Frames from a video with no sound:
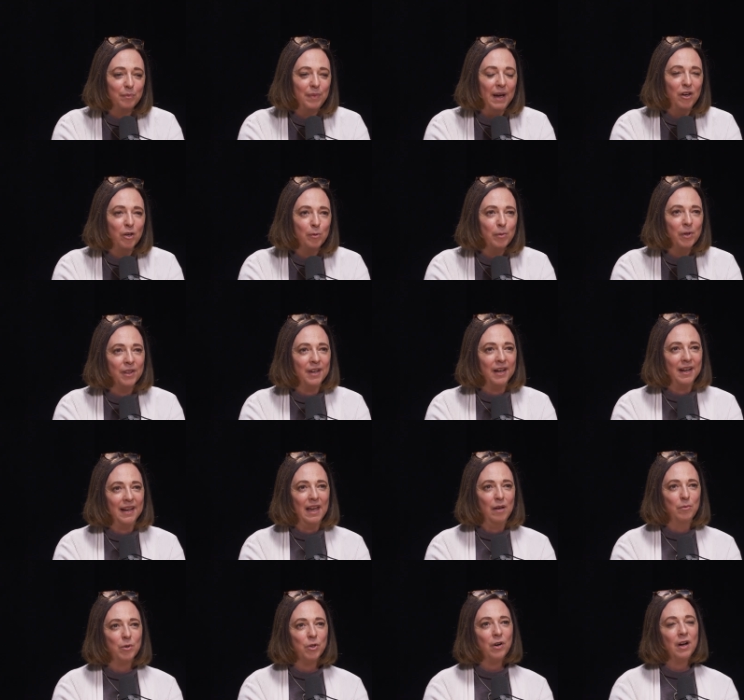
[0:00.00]
parable that I
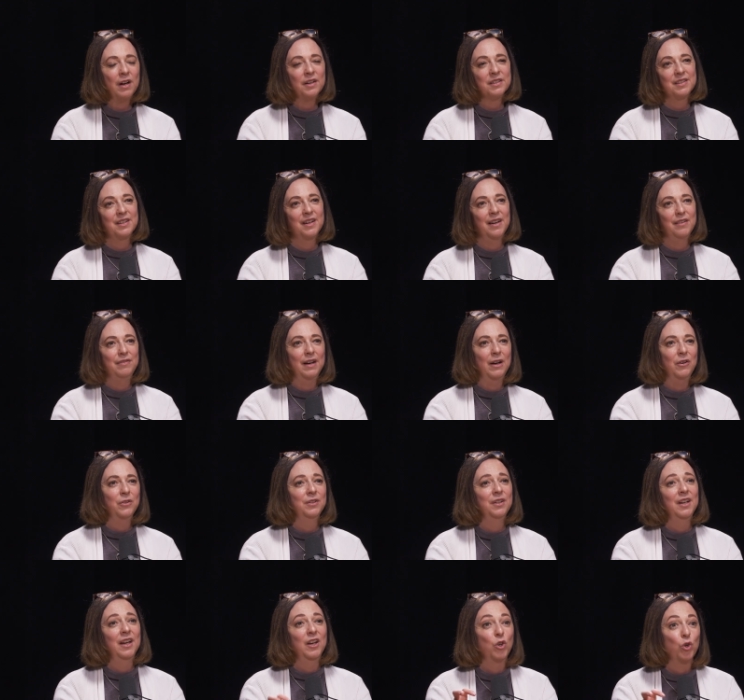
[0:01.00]
came across that I
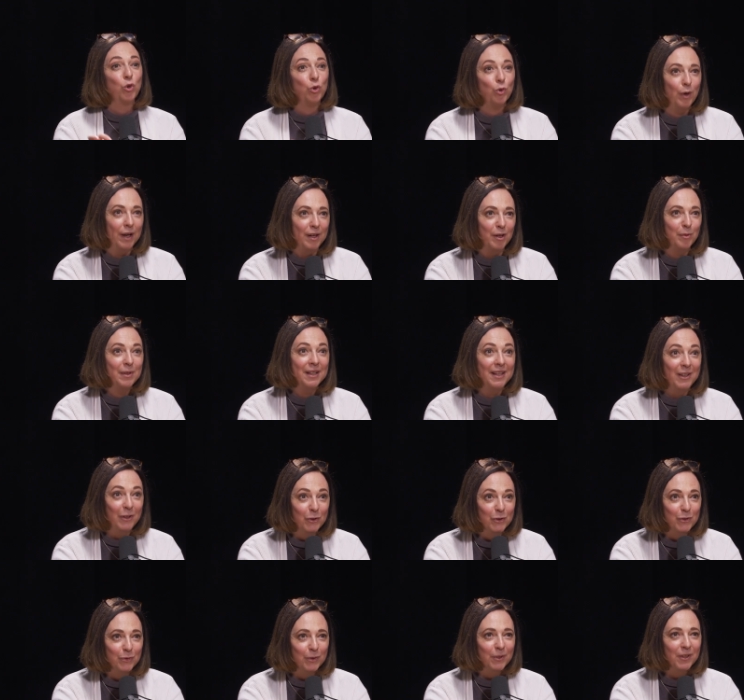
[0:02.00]
found incredibly
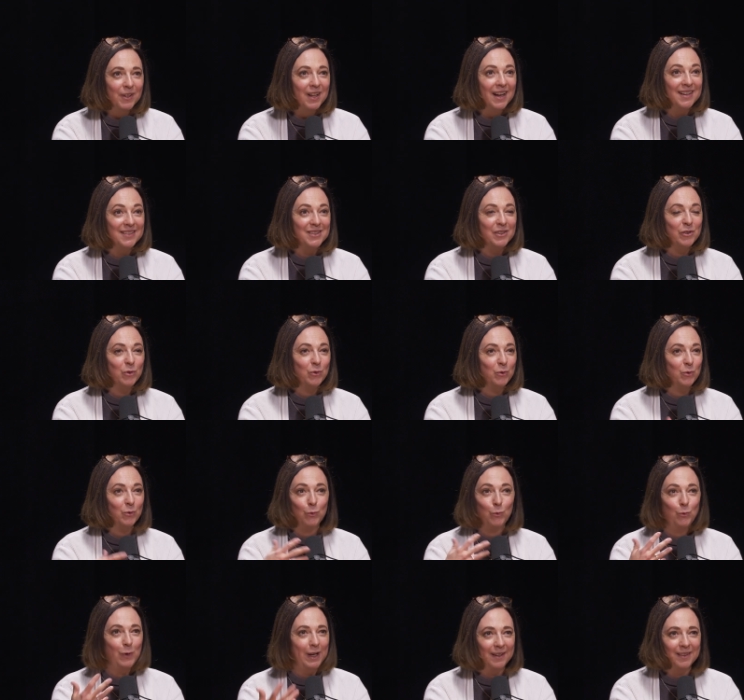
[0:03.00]
useful as a
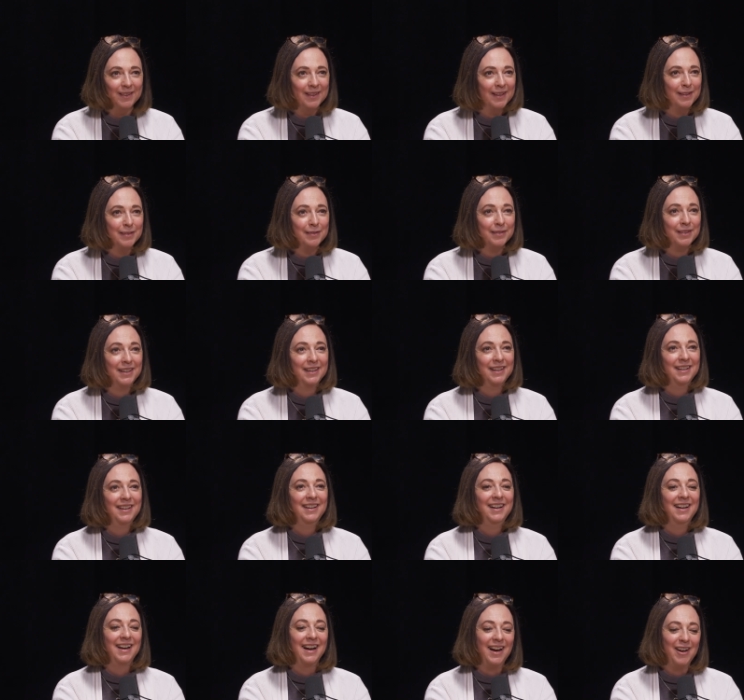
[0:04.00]
way to live.
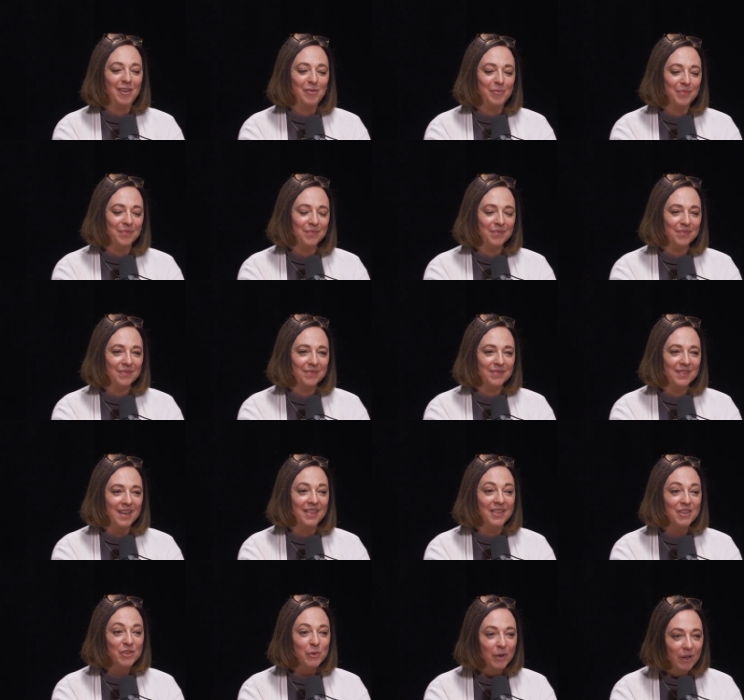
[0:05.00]
Um,
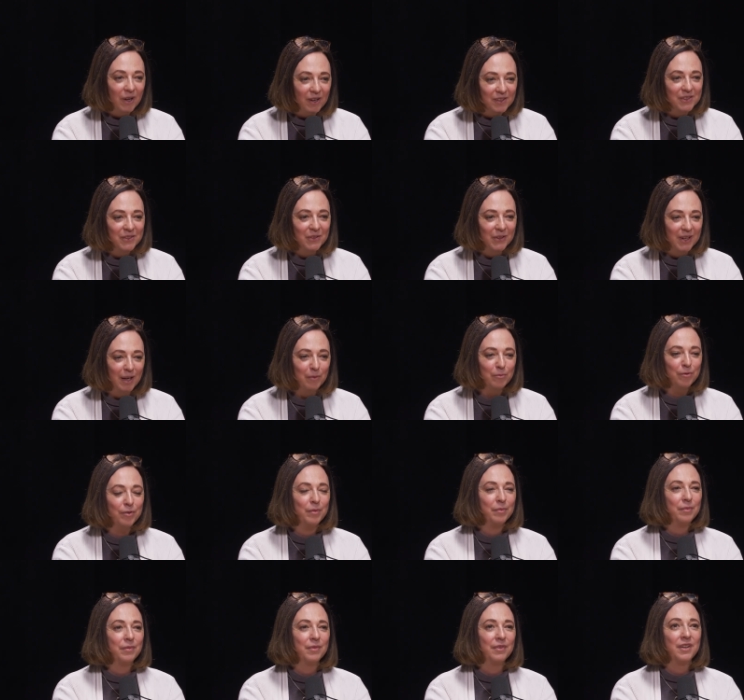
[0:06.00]
and this one also came
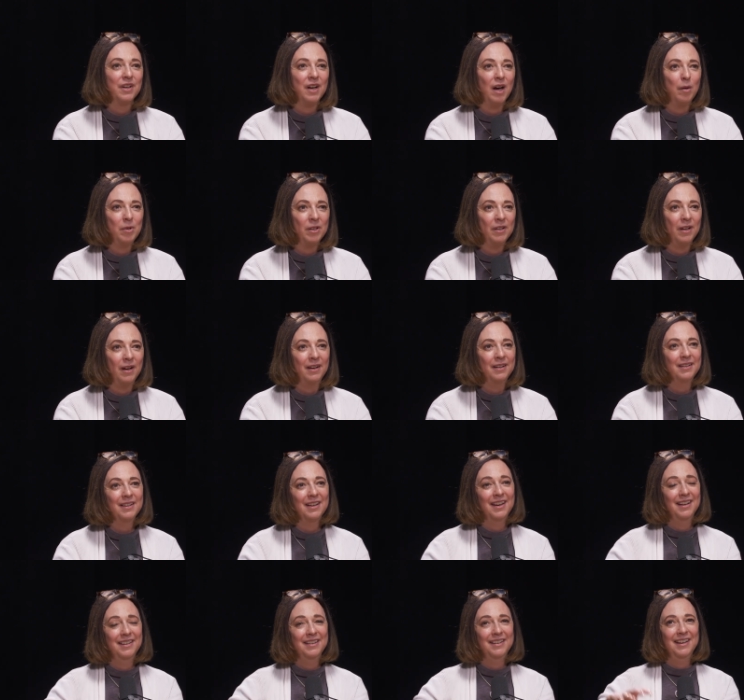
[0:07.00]
from the Kabbalah.
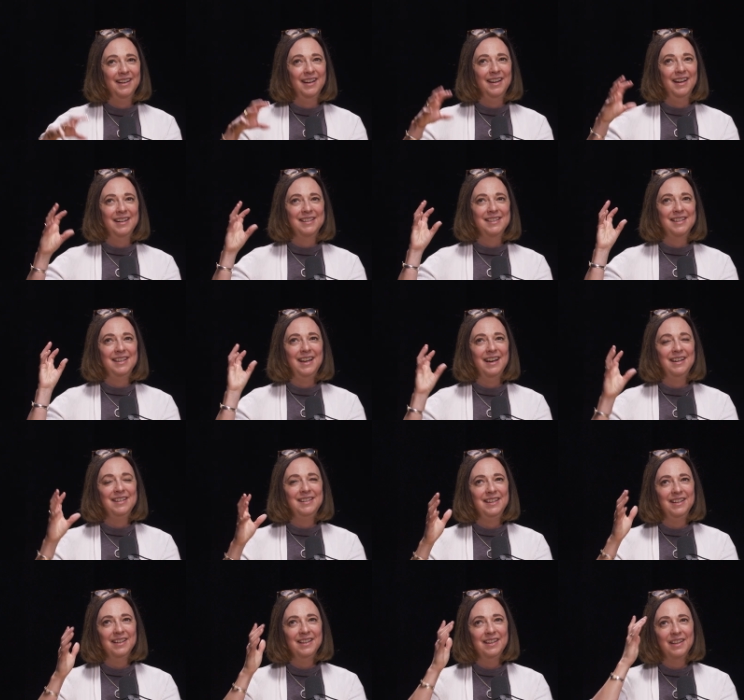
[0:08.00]
And it's the
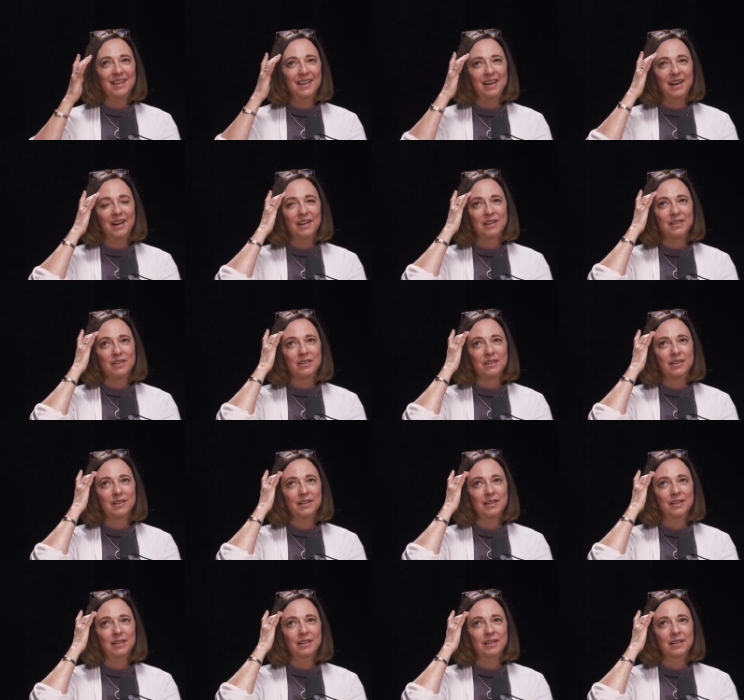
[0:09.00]
idea that